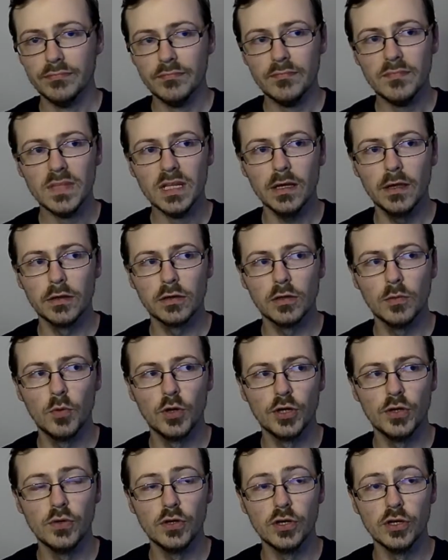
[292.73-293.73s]
as someone who
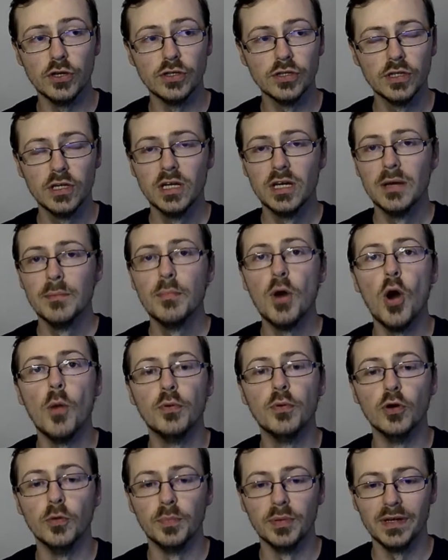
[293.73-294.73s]
could pop
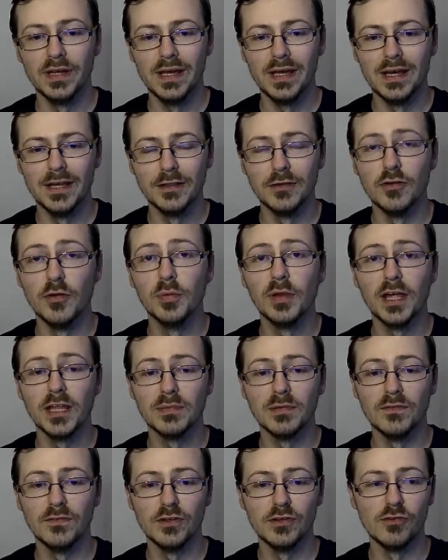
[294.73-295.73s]
up as a replacement
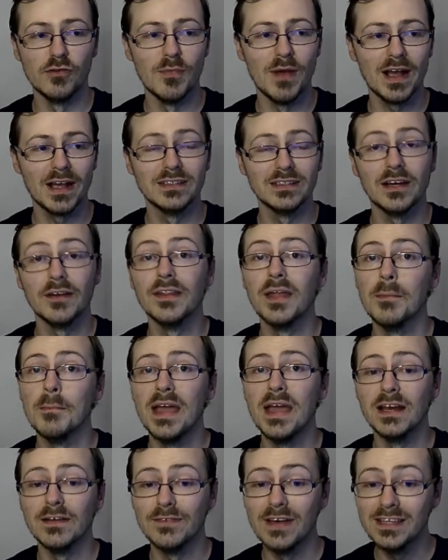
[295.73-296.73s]
for Drew McIntyre in that main
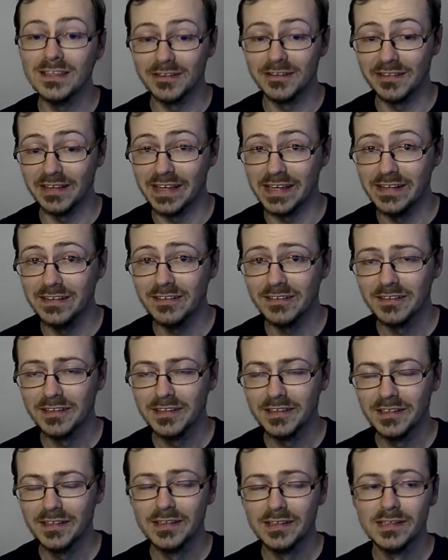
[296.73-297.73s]
event scene.
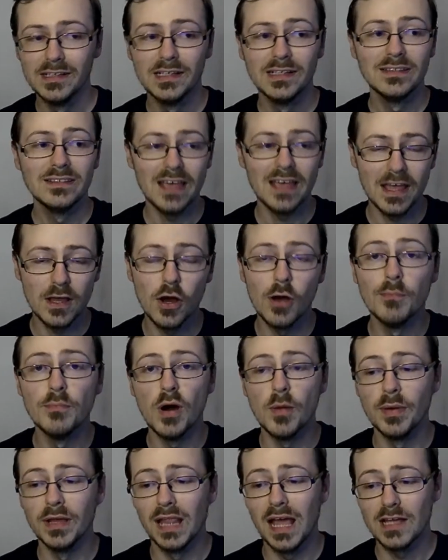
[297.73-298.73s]
take on Bobby
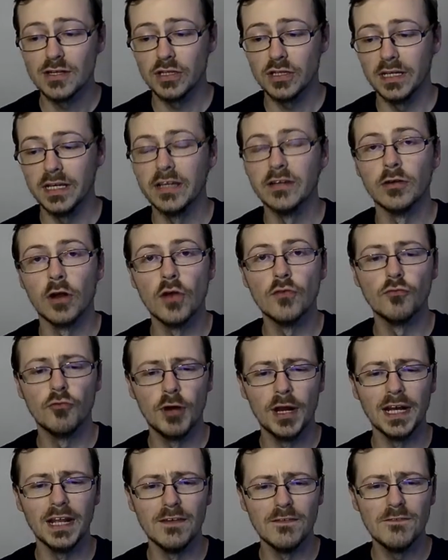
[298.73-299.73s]
Lashley and really
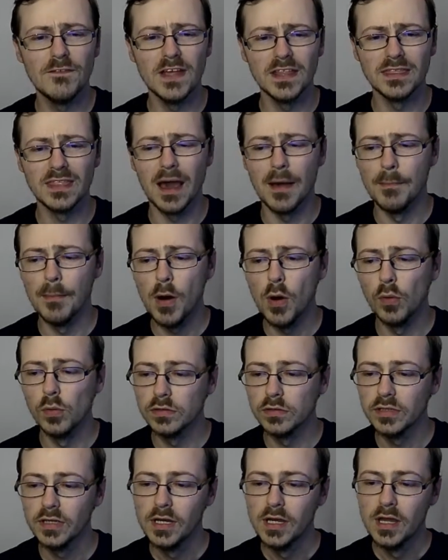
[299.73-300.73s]
fit that mold.
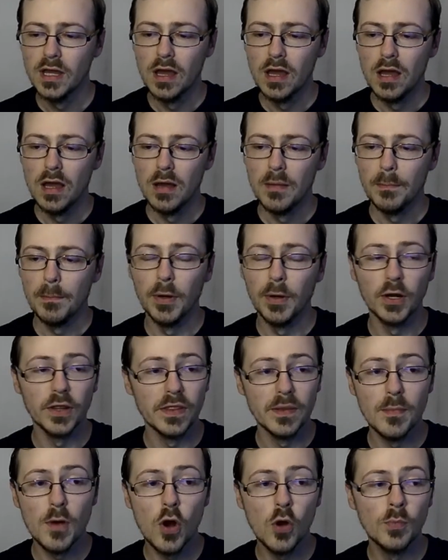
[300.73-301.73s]
But at the
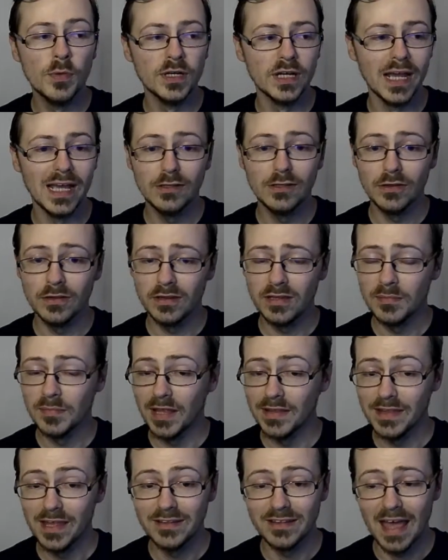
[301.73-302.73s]
moment, it doesn't seem like
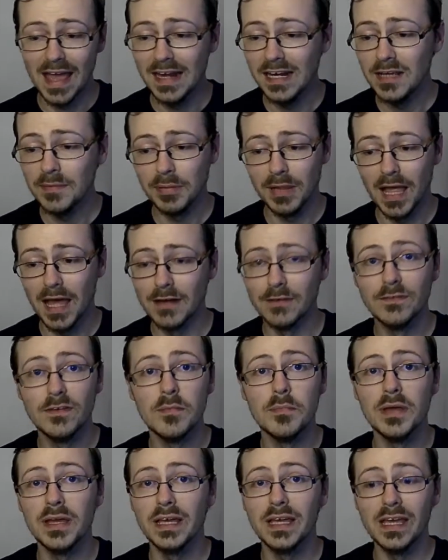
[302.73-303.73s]
there's any plan for
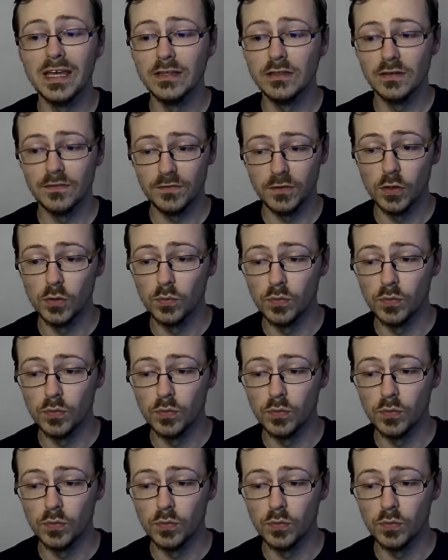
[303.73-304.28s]
Big E to feud with